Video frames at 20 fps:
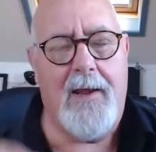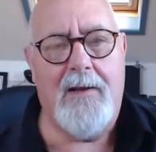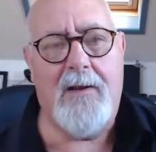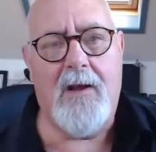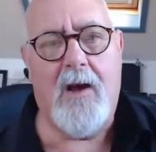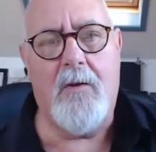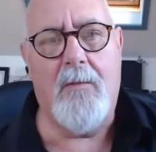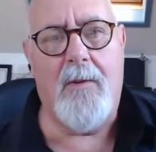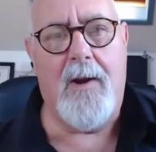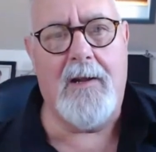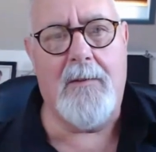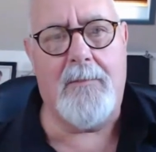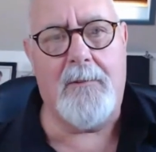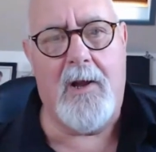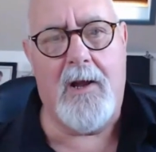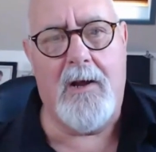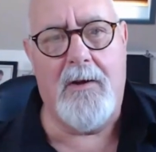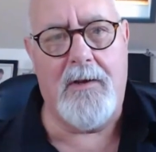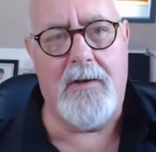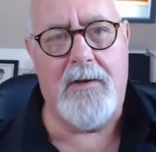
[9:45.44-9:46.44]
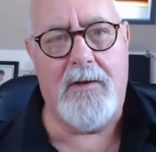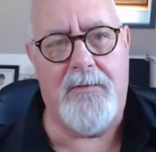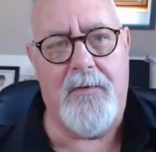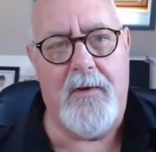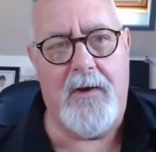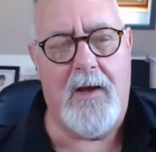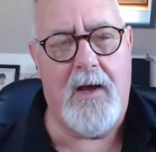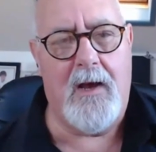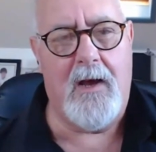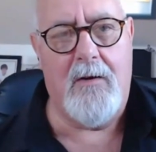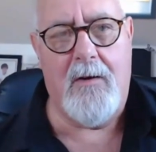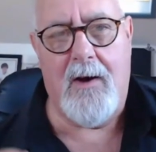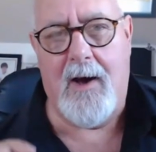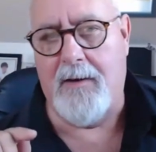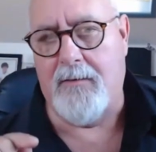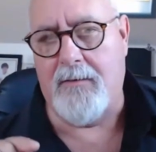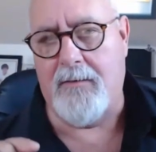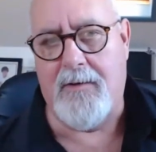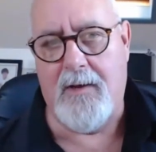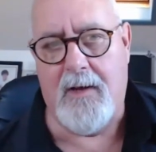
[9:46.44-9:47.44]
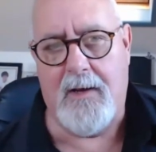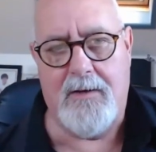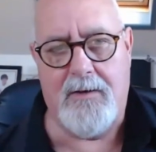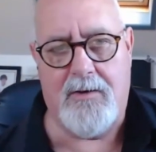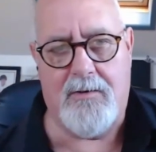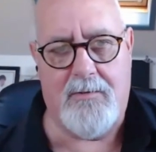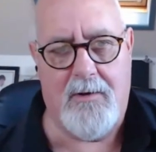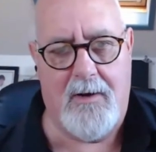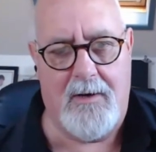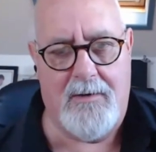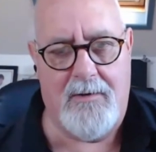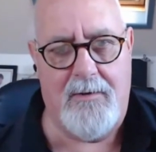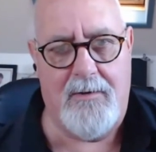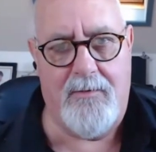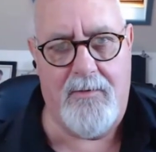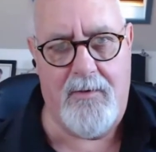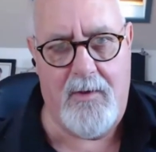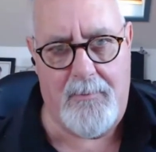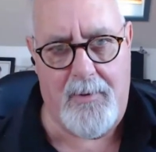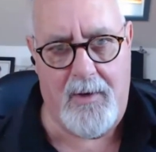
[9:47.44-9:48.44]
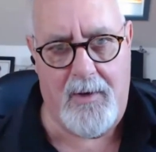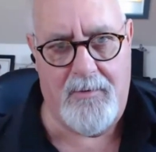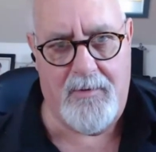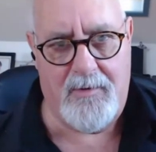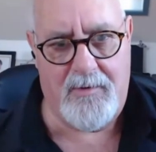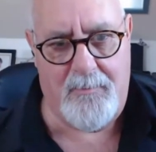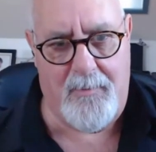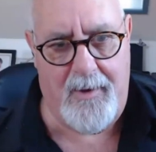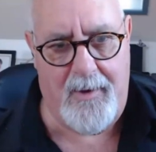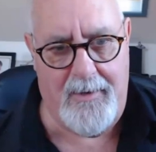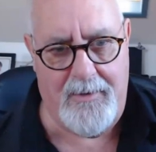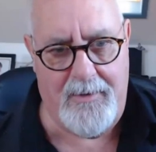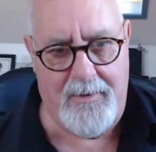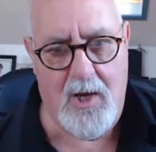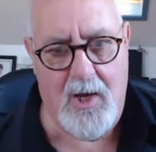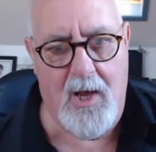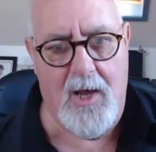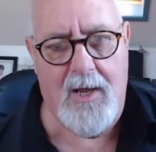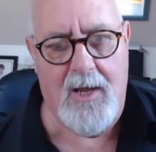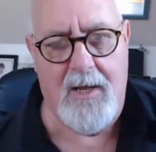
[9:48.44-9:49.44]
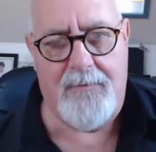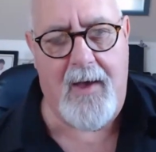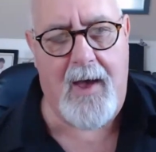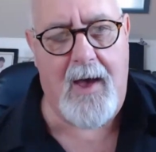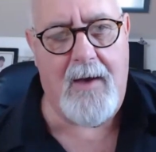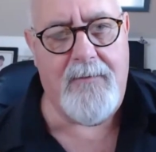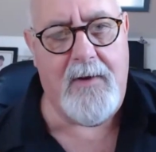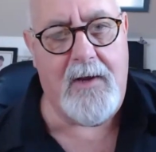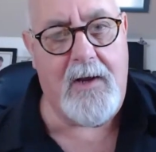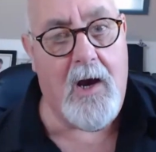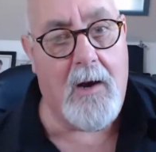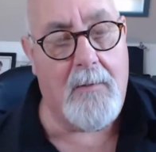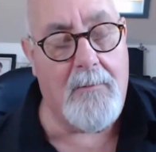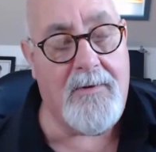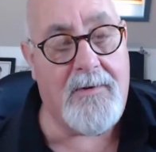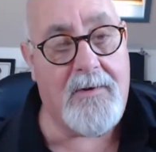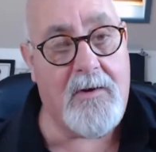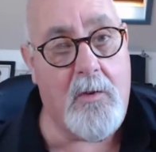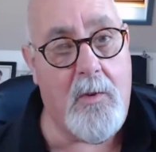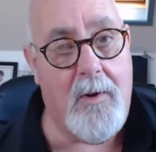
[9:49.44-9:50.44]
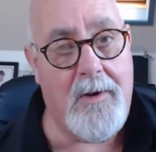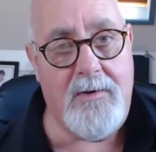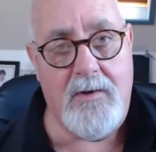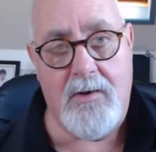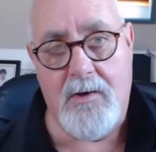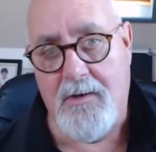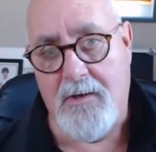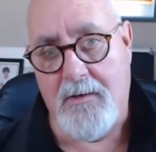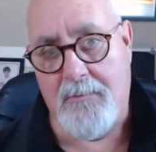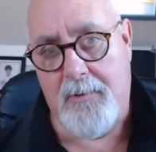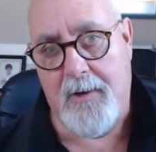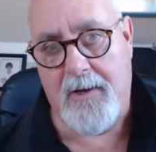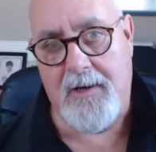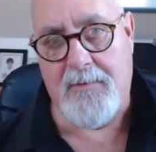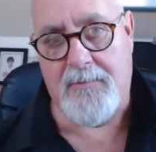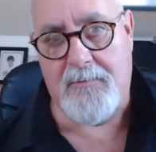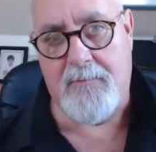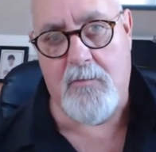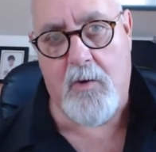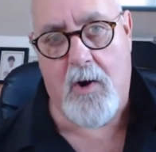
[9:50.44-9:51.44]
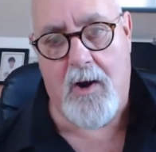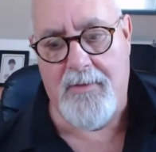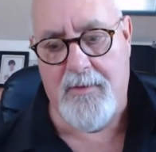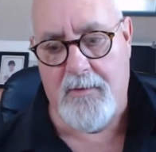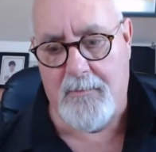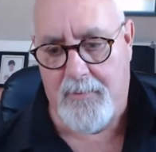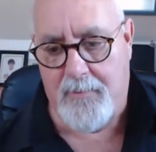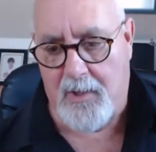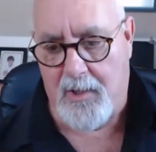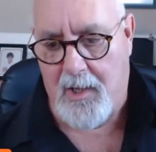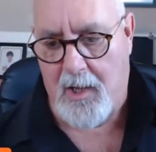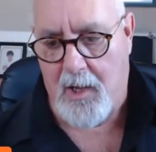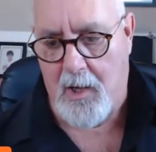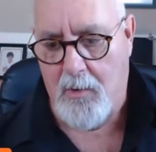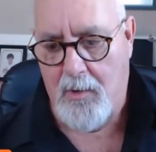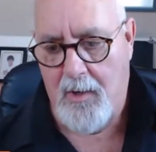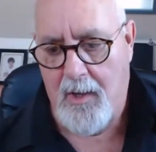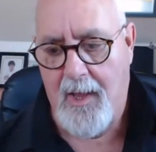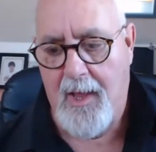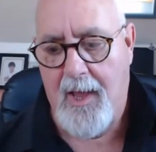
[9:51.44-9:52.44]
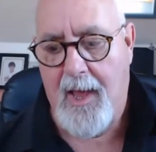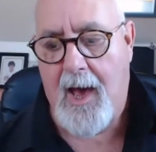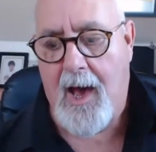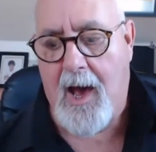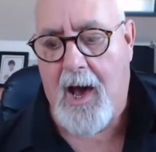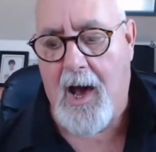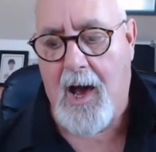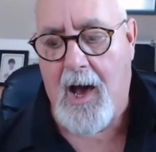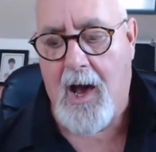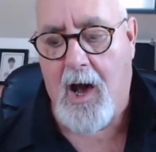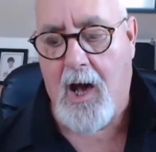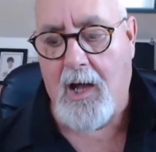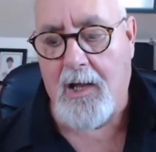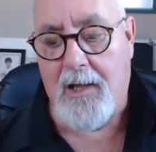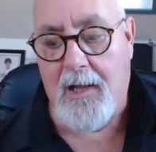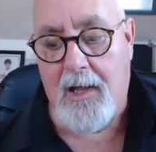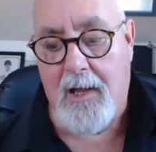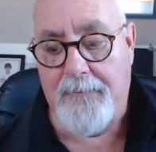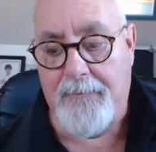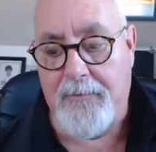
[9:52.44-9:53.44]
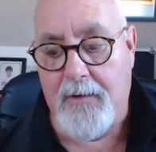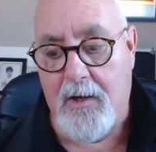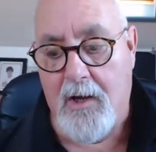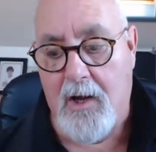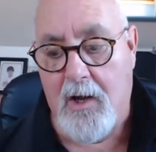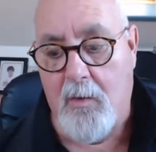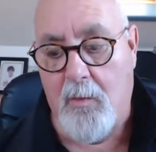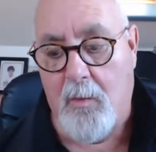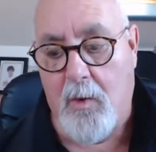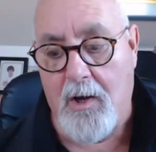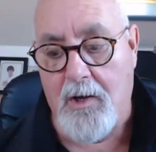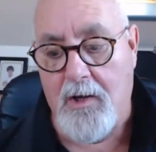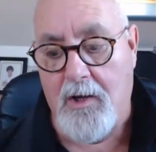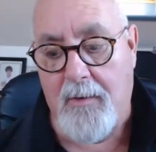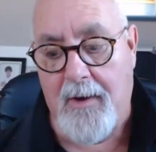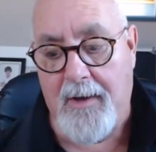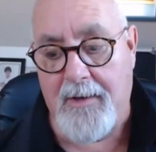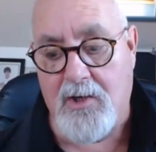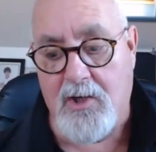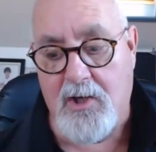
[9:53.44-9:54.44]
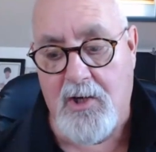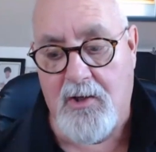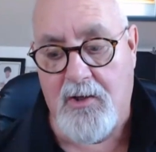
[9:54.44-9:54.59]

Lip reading: directly below this video and it'll take you straight to the bonus page. If you have any comments or questions, please write them below. I'd love to know what you actually